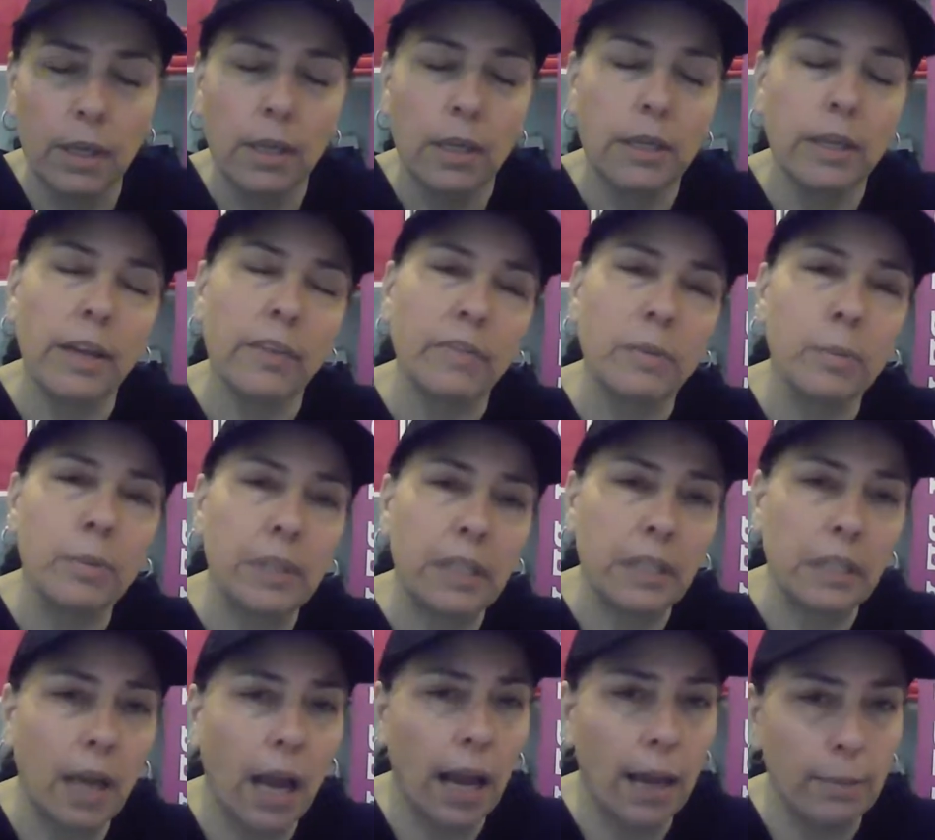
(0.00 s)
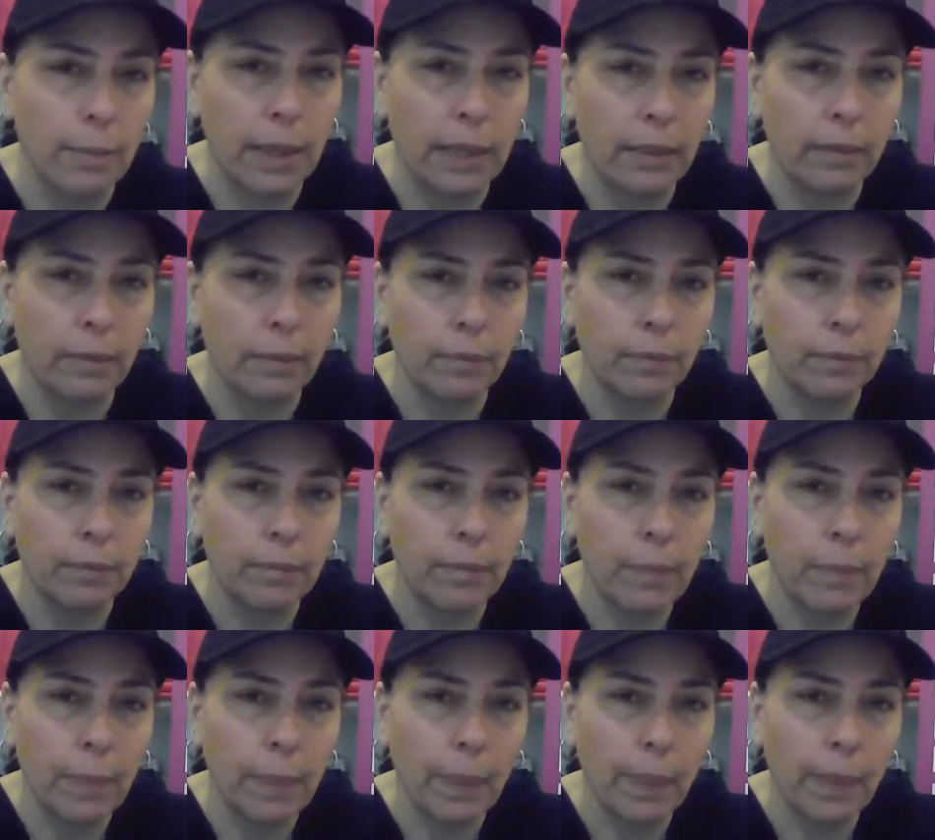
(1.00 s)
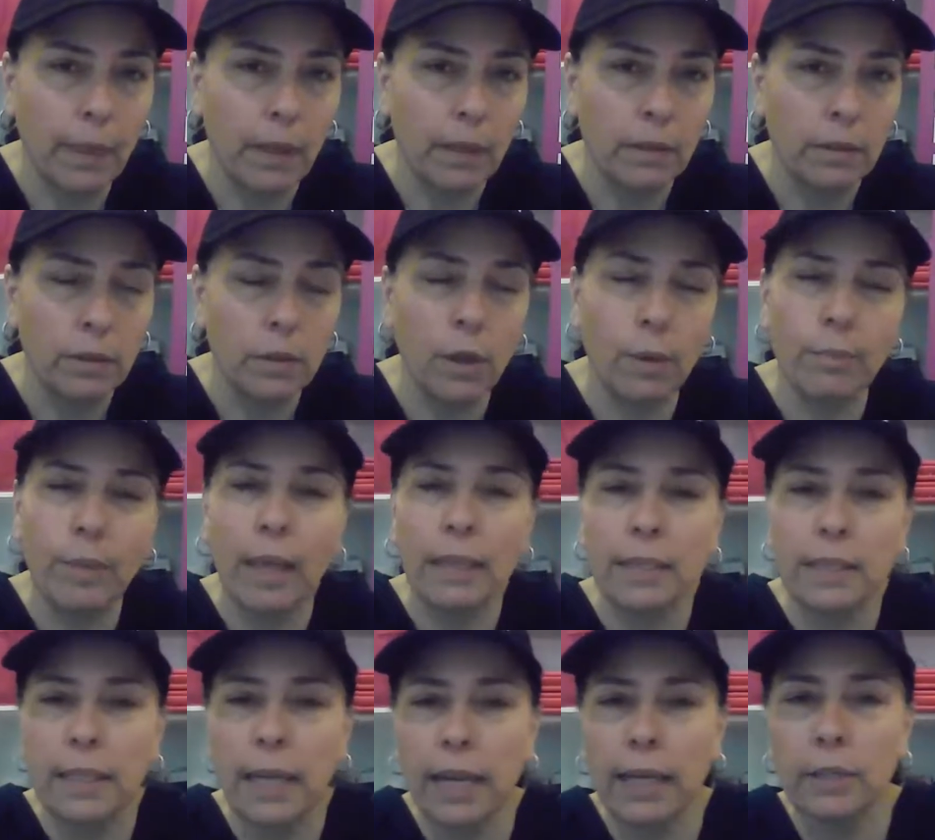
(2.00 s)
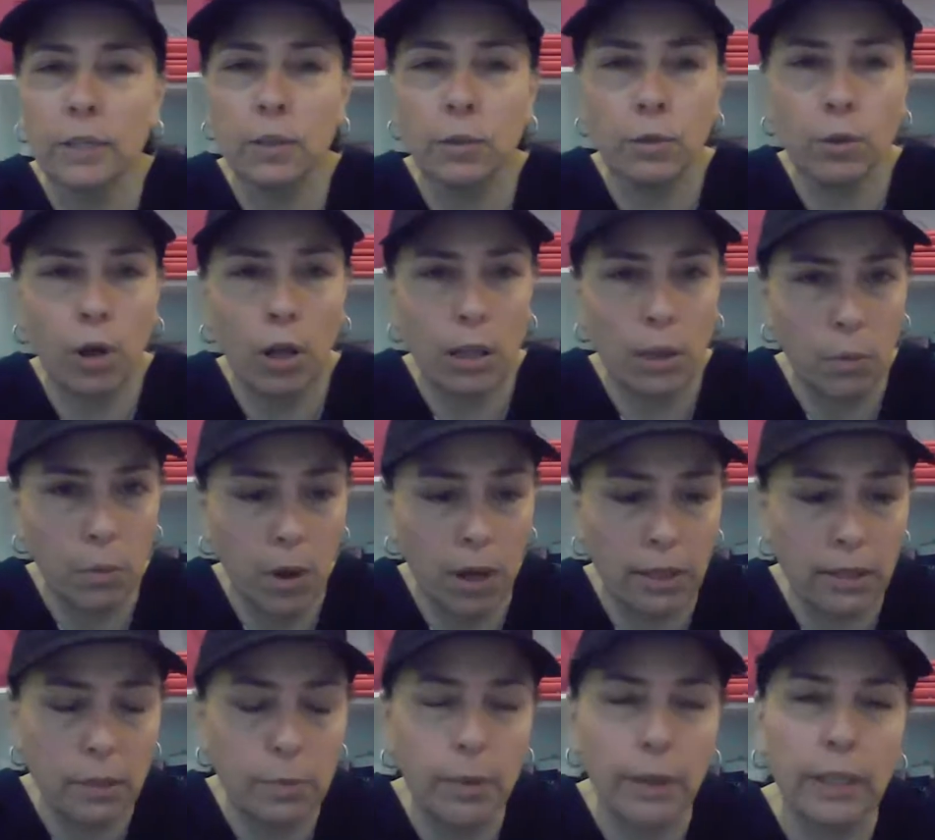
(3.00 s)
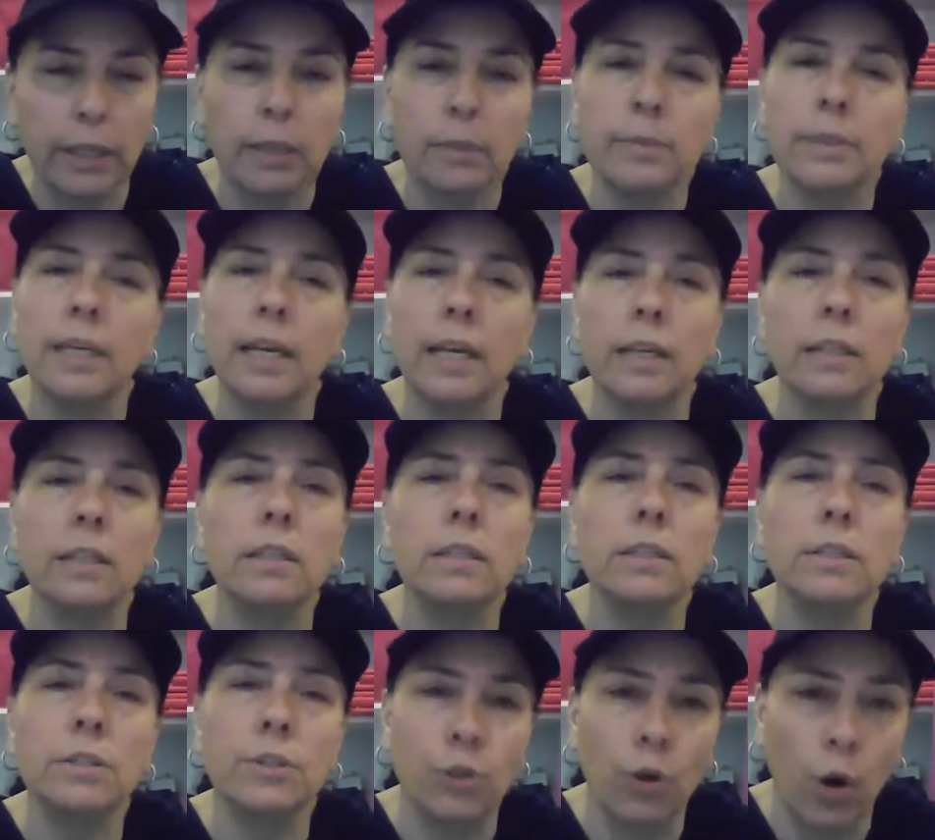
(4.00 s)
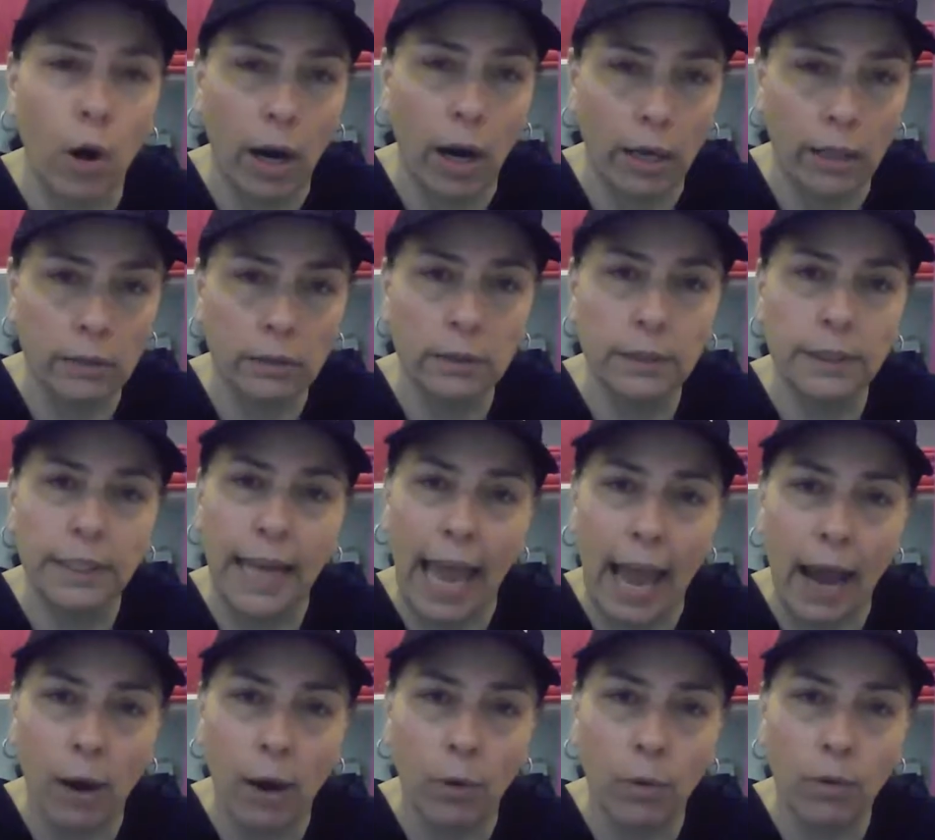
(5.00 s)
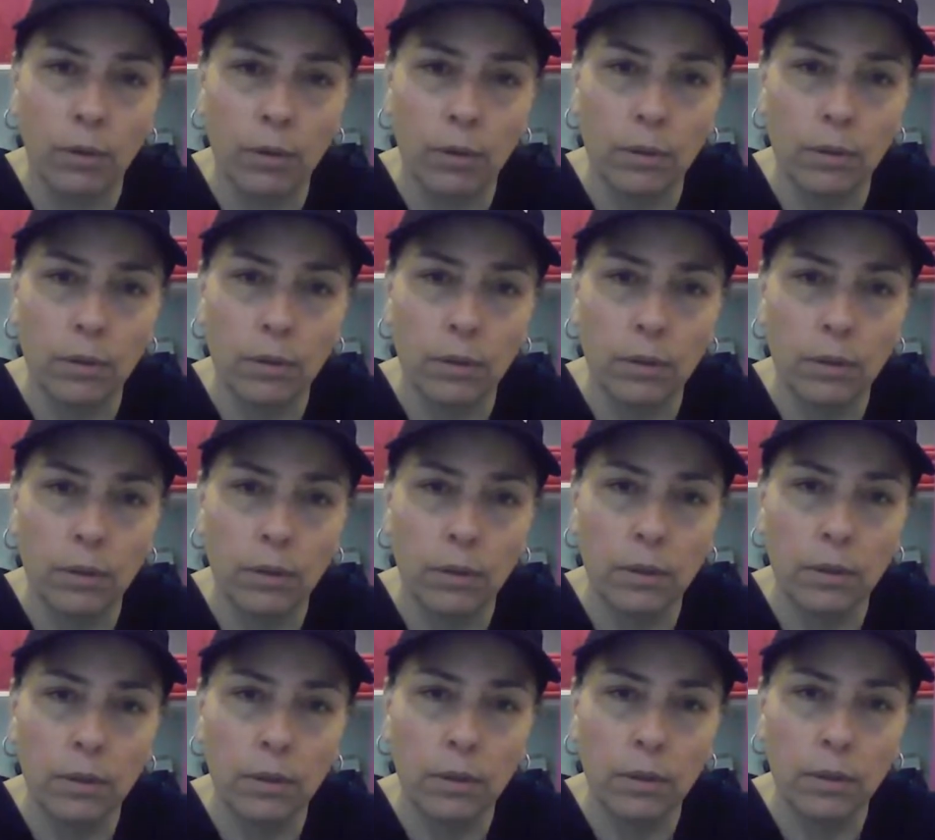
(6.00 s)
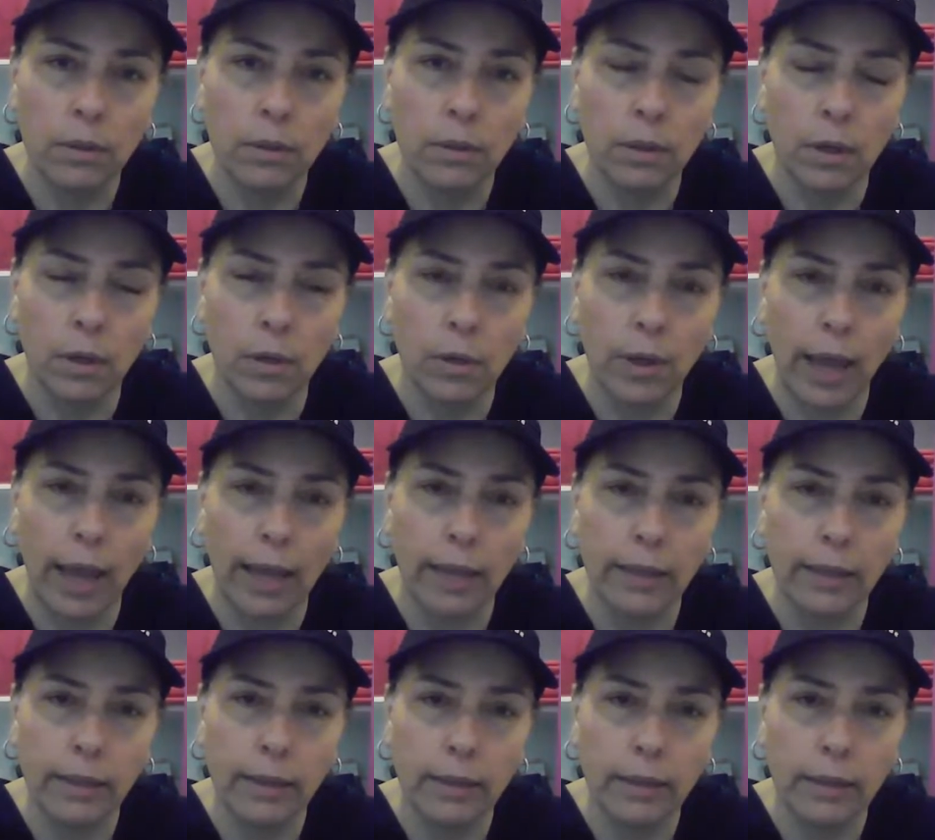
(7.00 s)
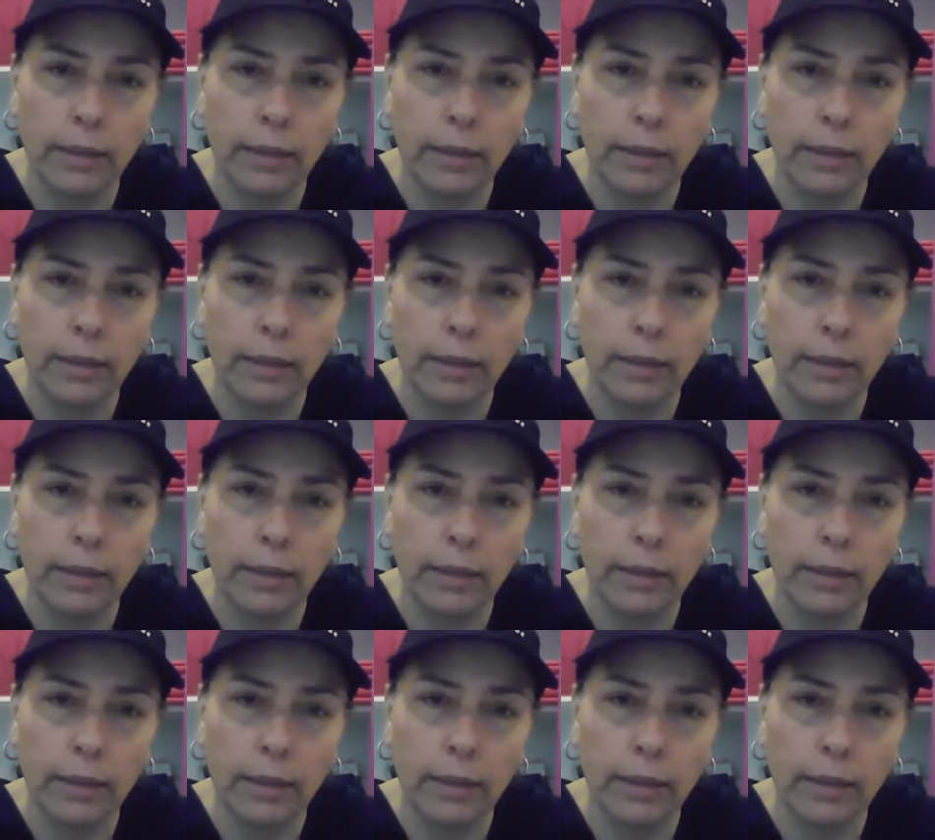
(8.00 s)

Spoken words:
You have to put the time in. So I'm not saying do it all at once, but I am saying start now. Okay?